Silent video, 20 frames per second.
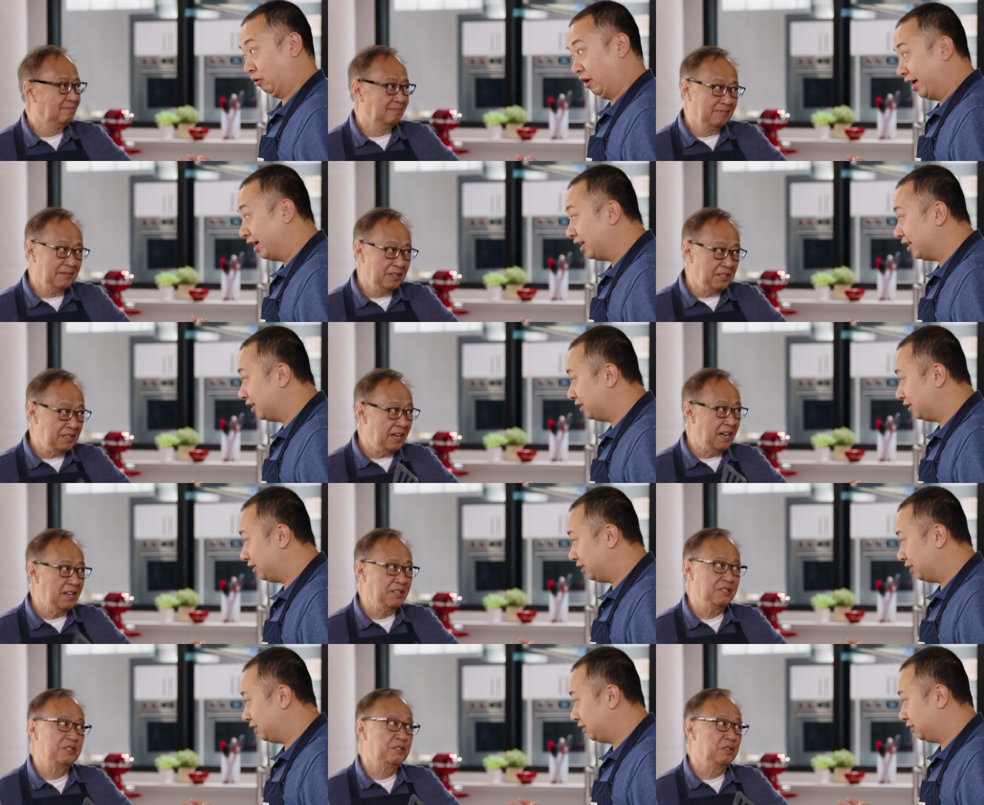Speaker 1: right?
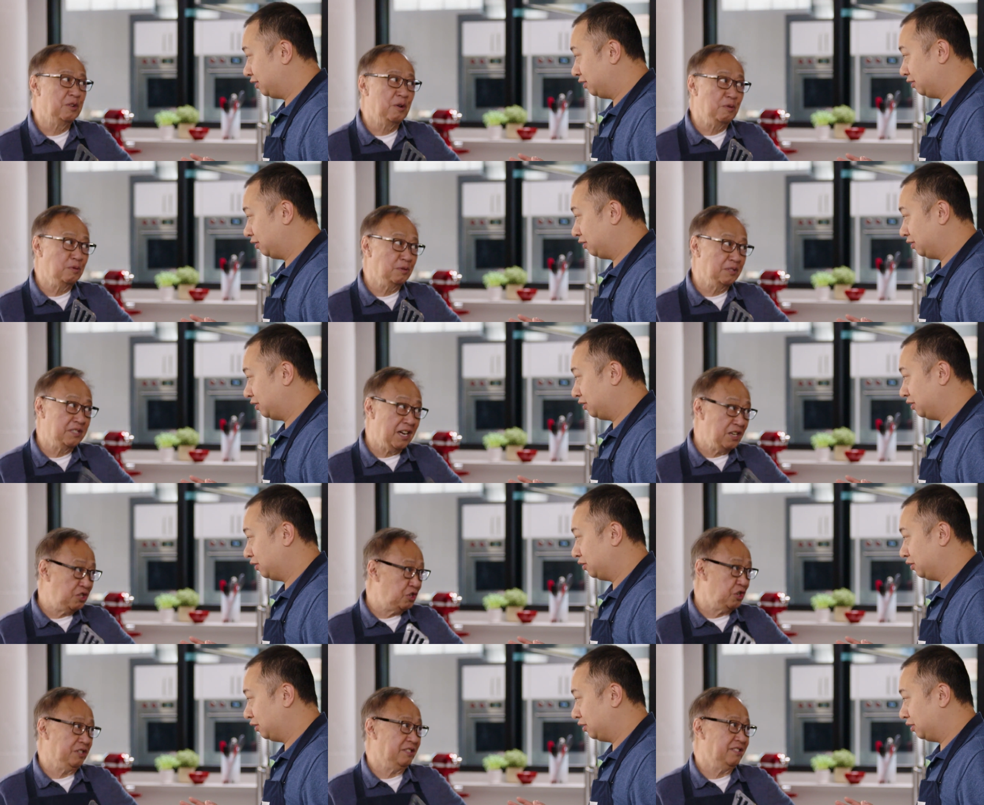Yes, don't
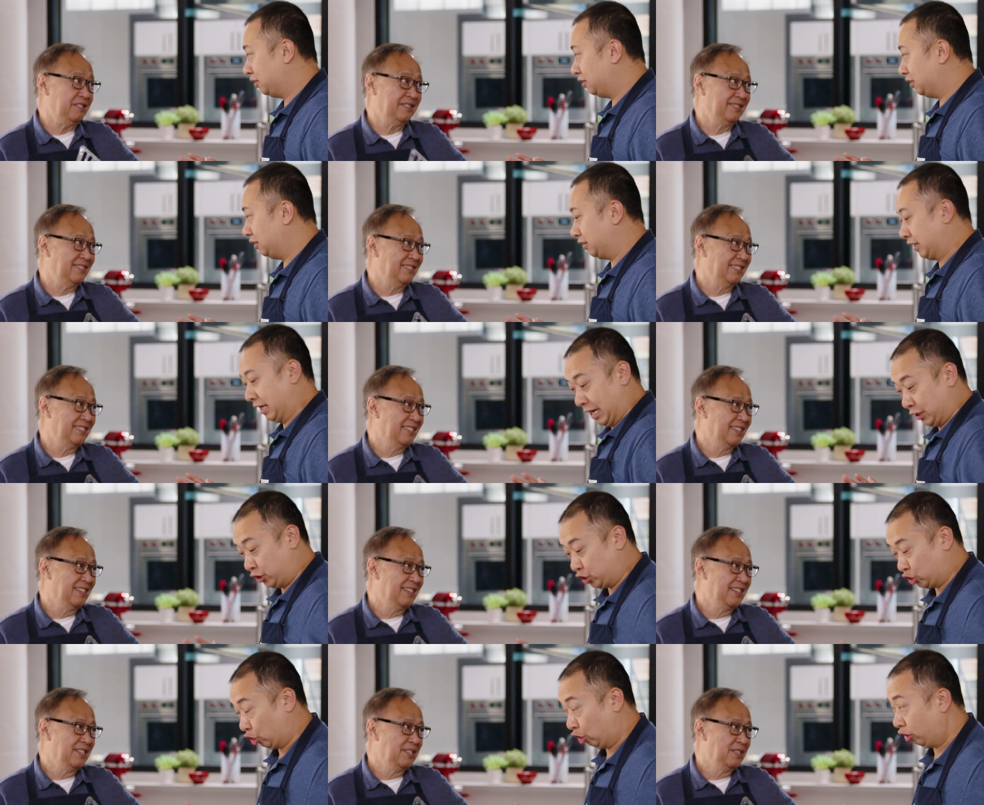touch it. Can I
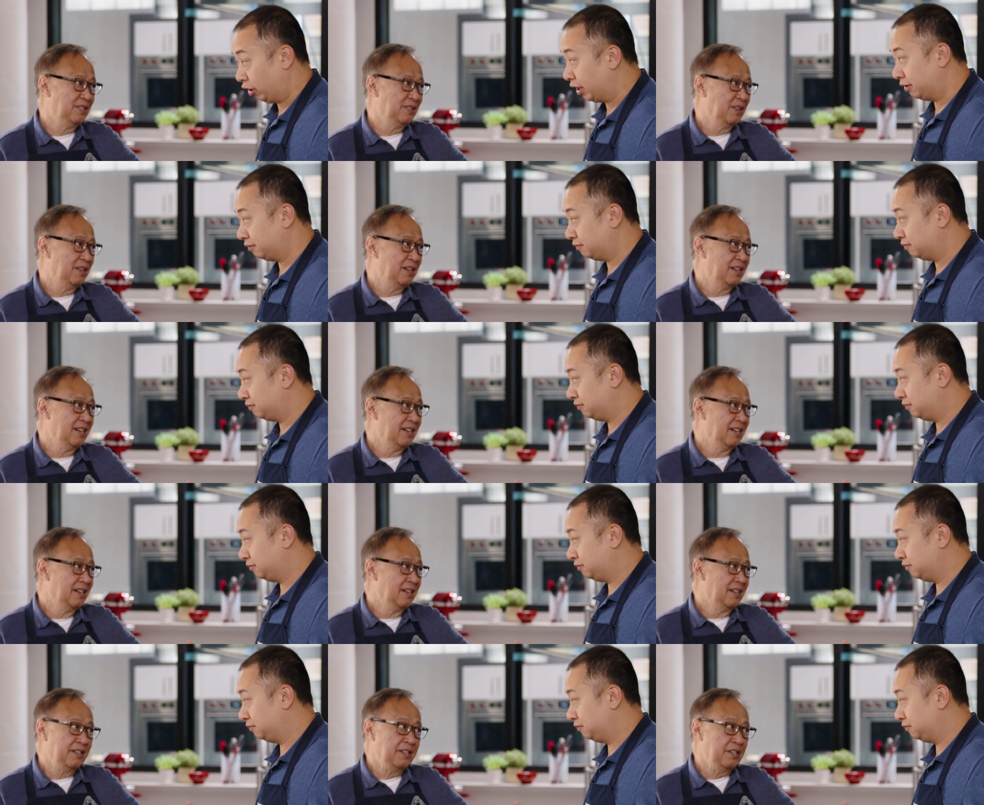stir it?
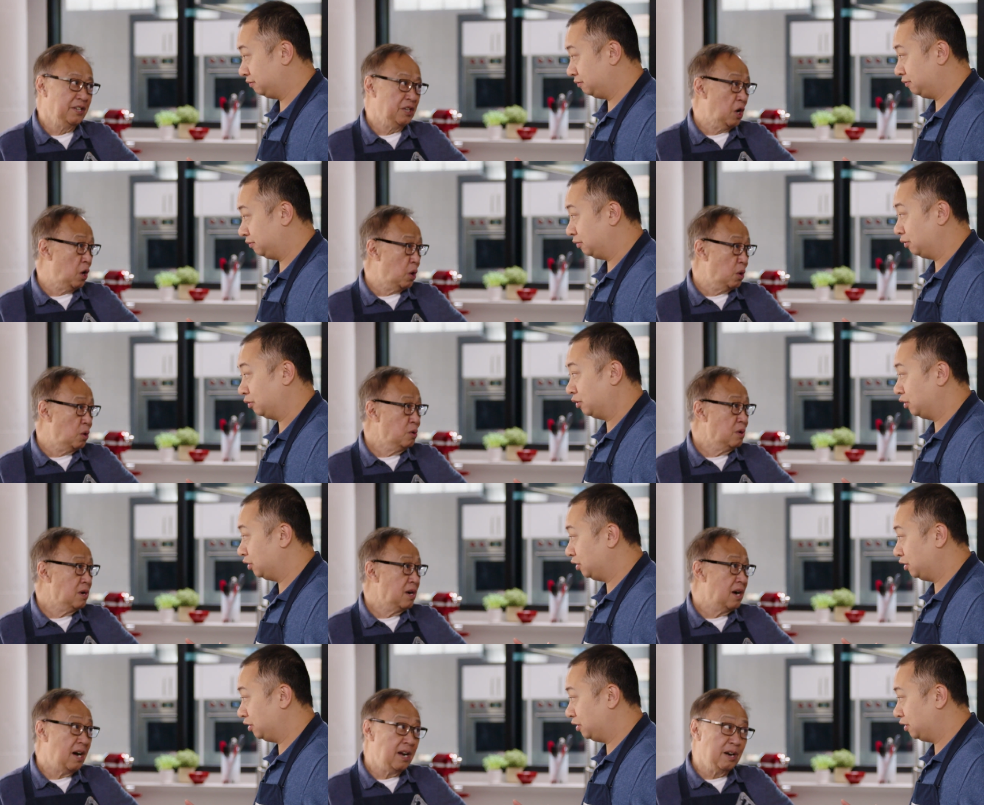
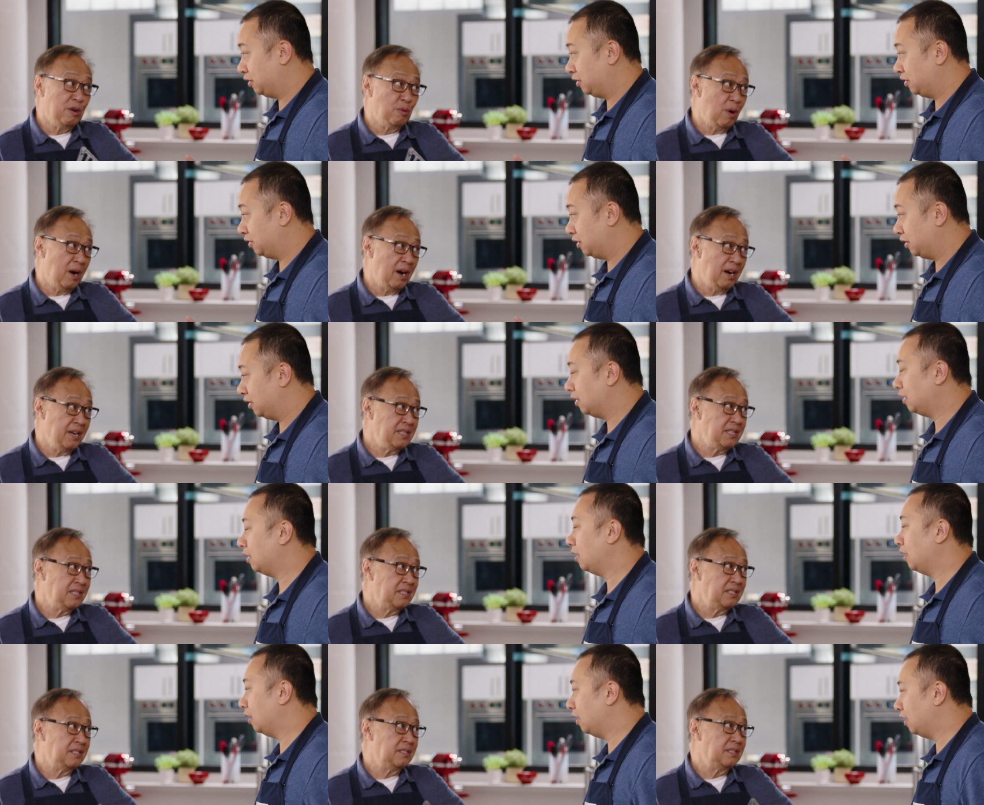No,
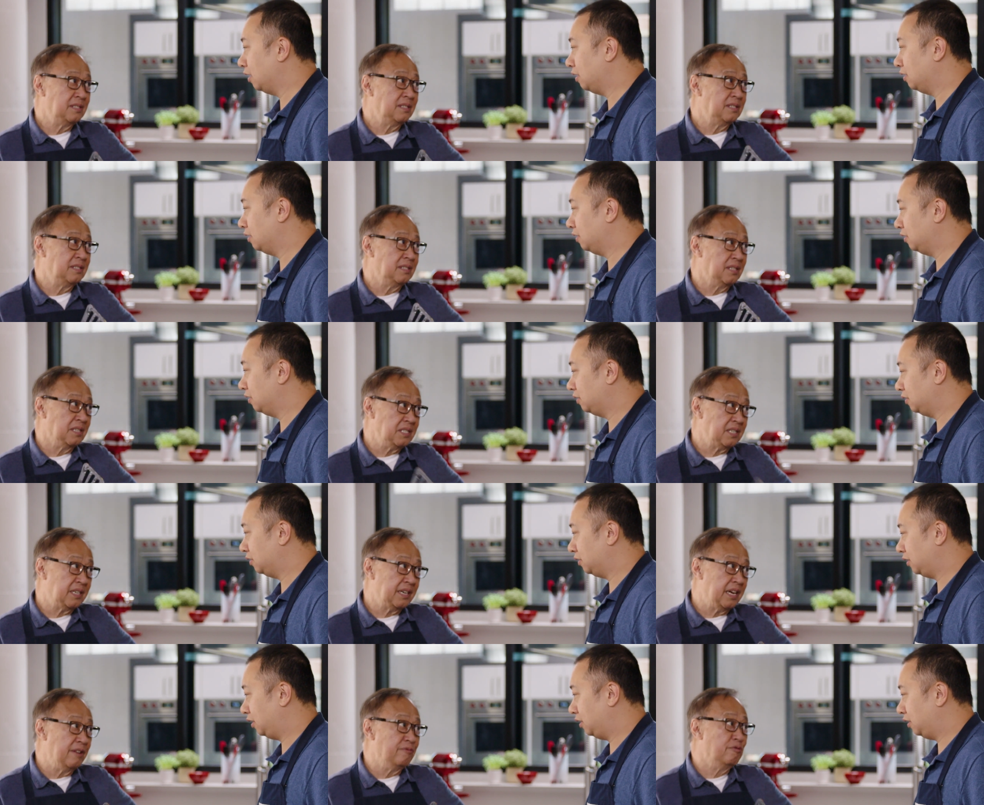otherwise the
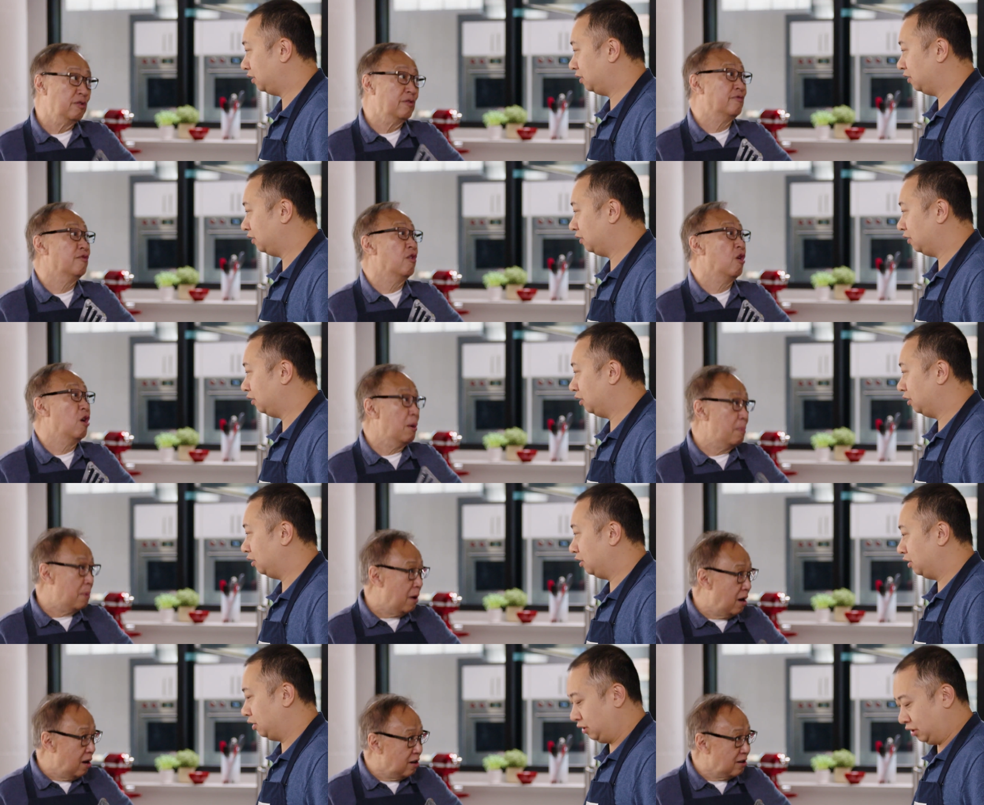skin will fall
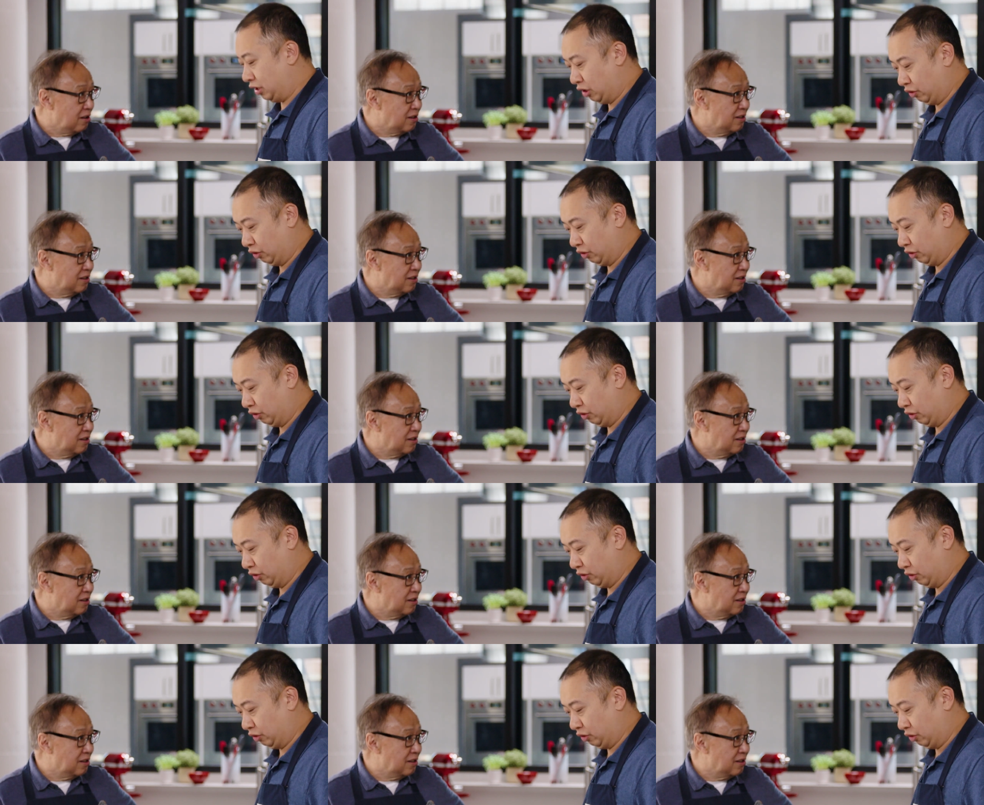apart.